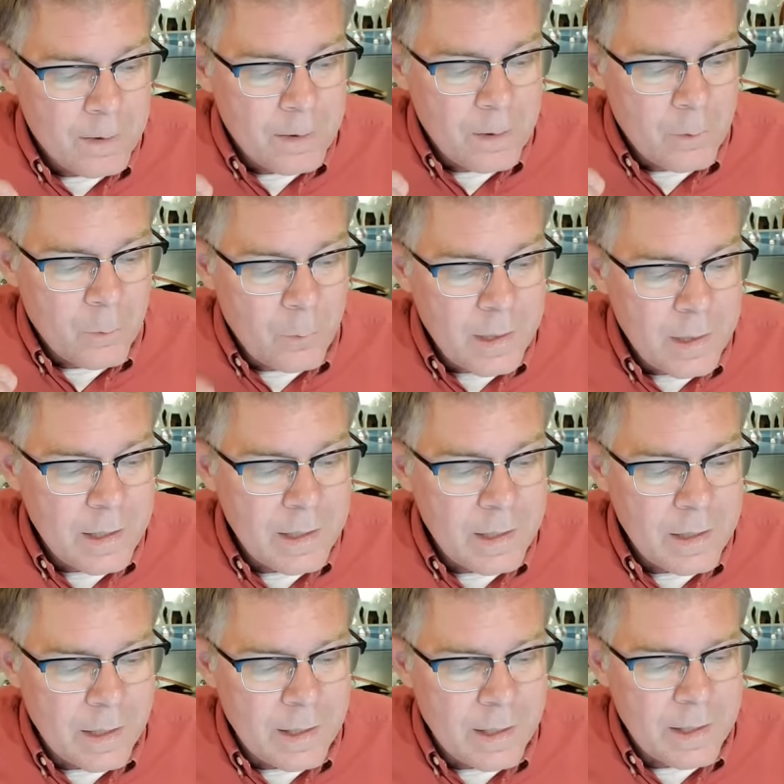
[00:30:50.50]

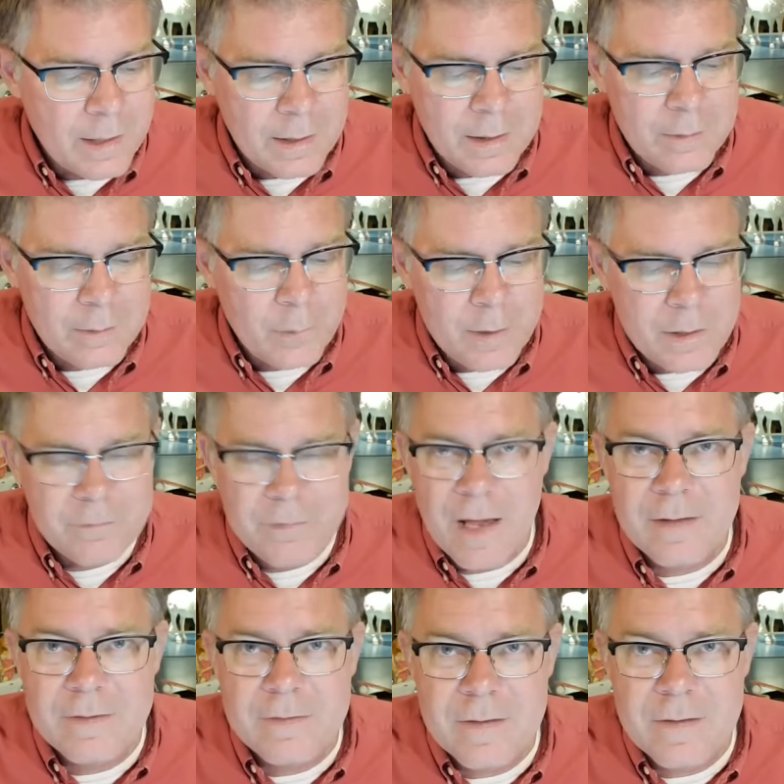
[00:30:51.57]
we uh, we have
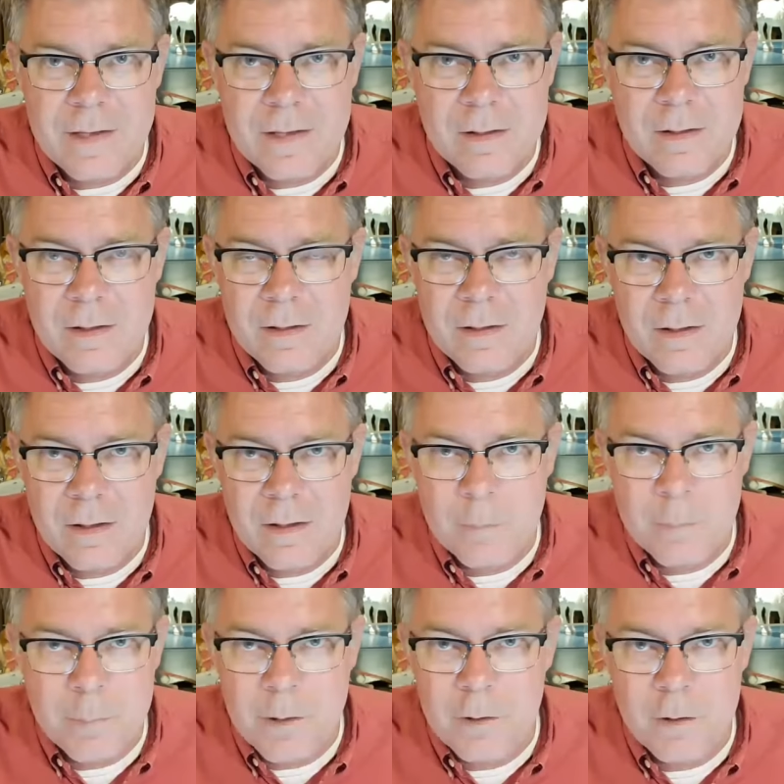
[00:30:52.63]
not seen a
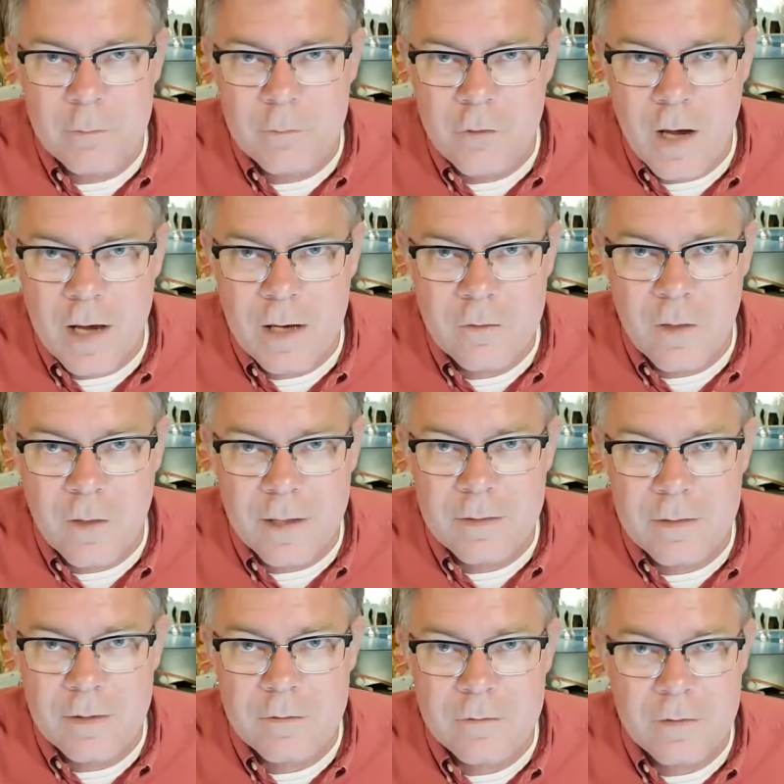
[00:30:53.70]
period of change like
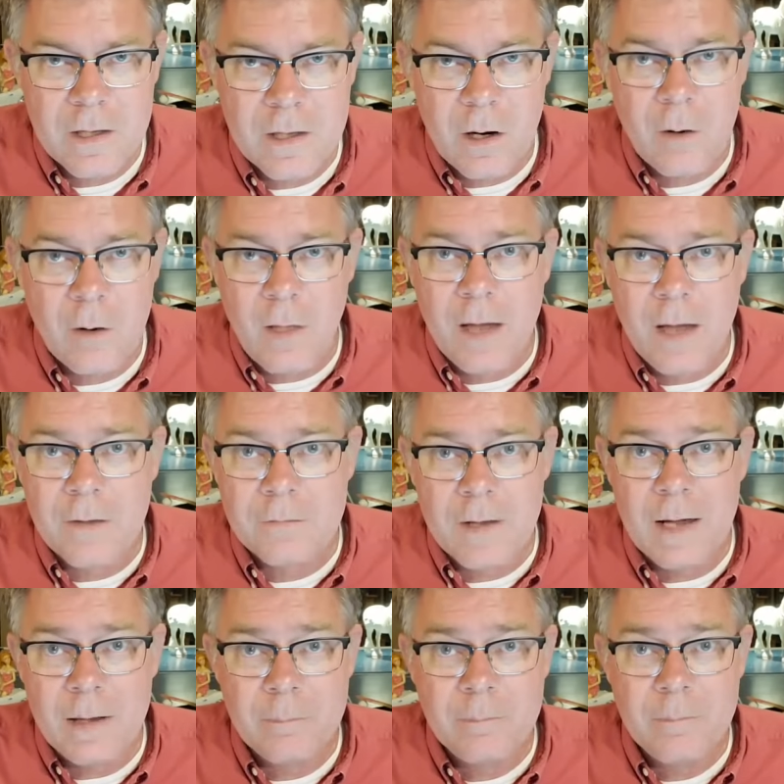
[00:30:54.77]
this in our
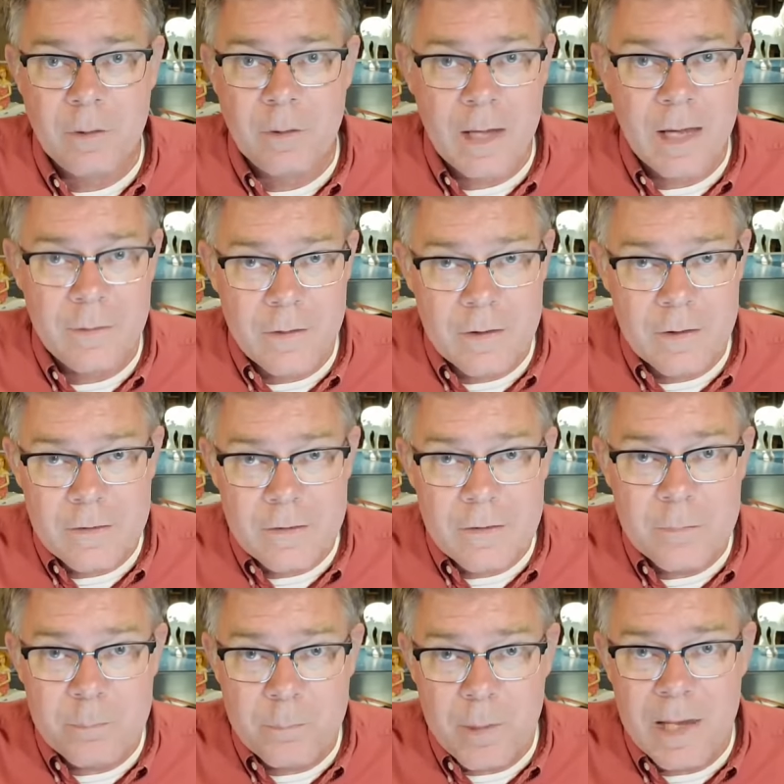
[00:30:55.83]
lifetime okay this
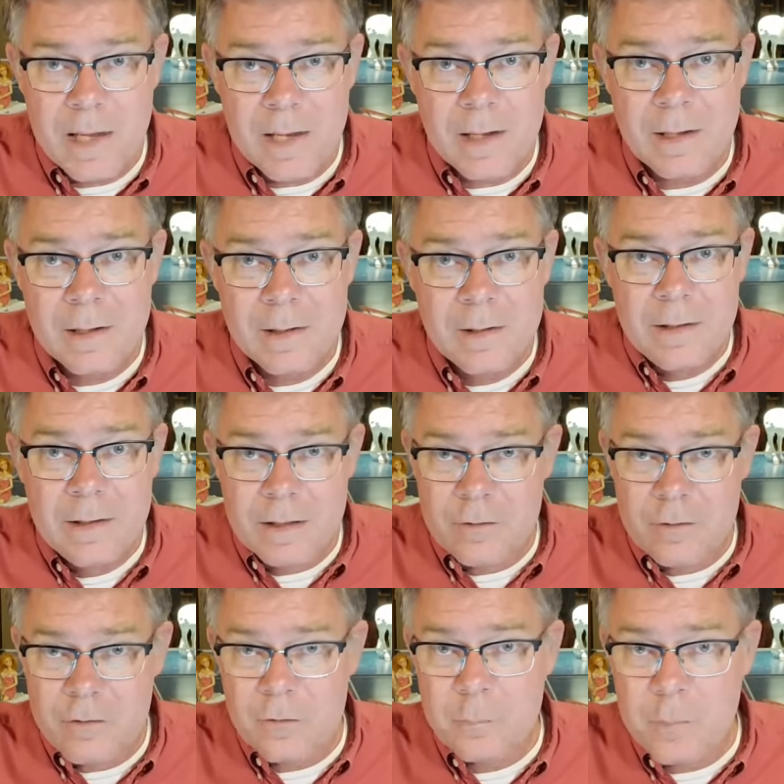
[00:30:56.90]
is big
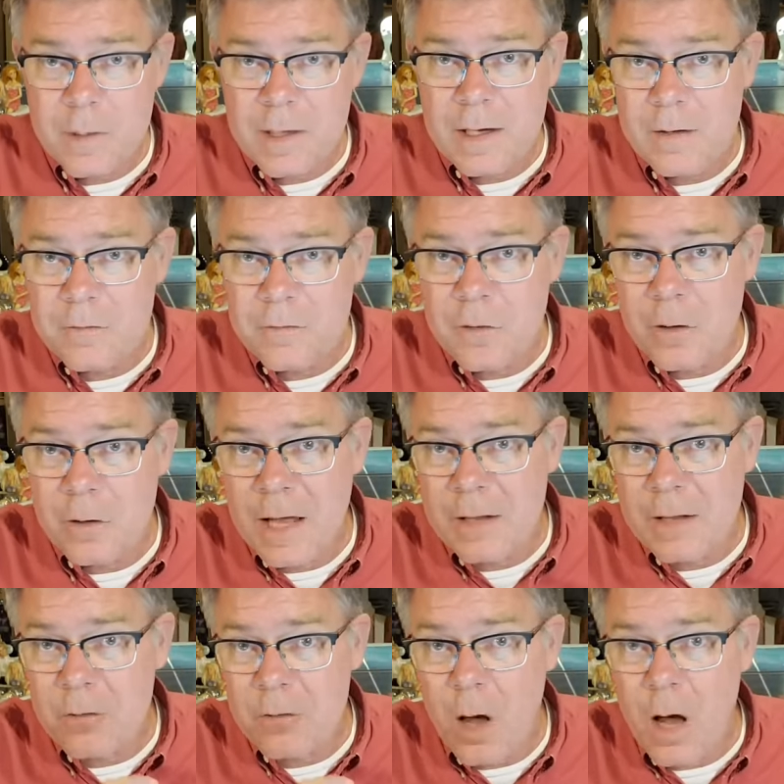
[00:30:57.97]
and just because they're
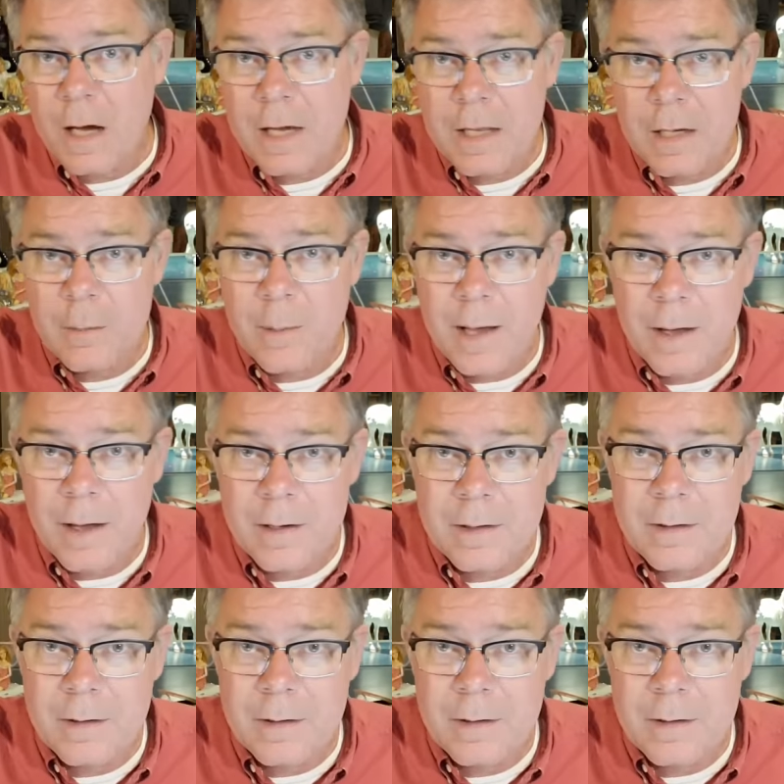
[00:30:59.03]
not talking about it